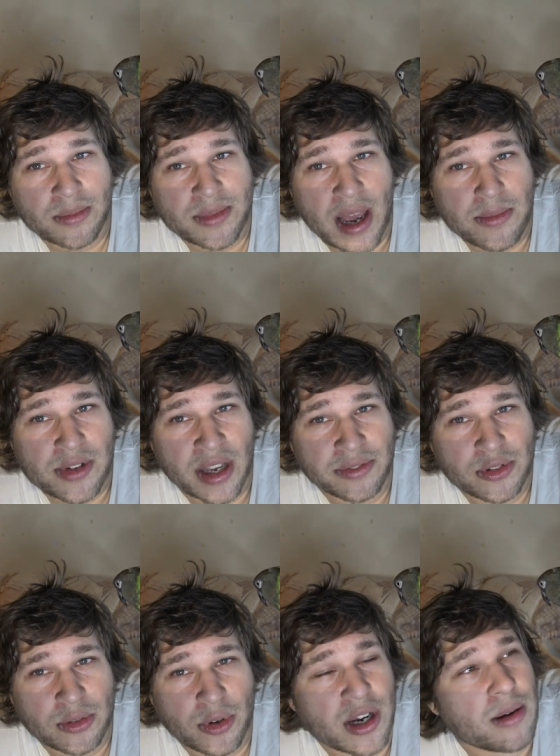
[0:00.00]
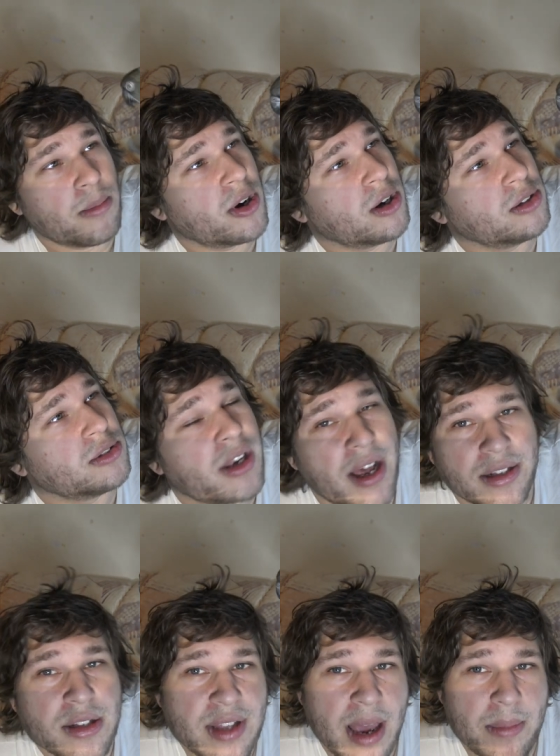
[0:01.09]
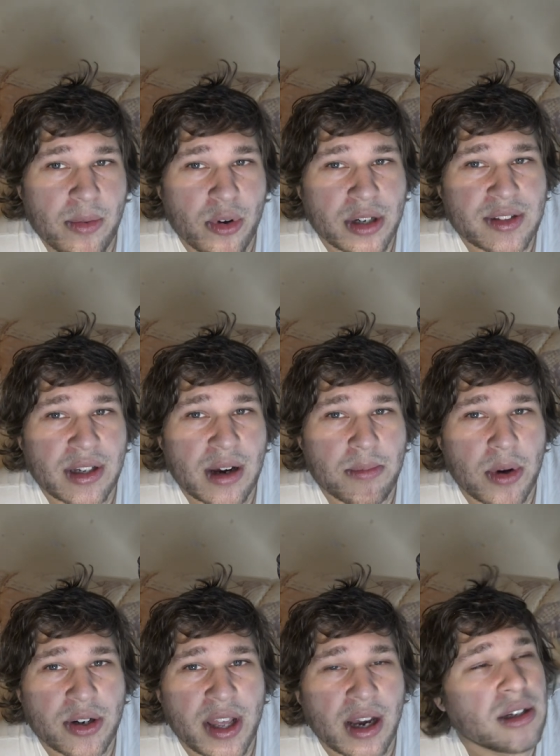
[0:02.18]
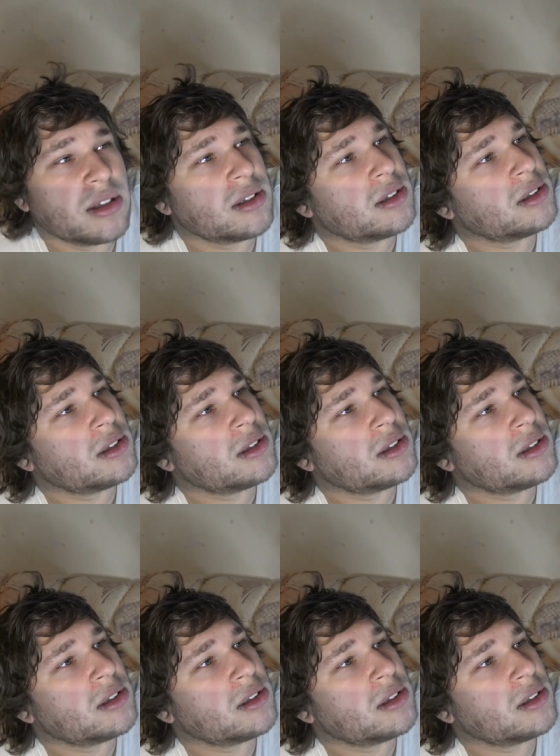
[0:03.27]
sometimes I have to work abroad, like the time I worked in Cambodia.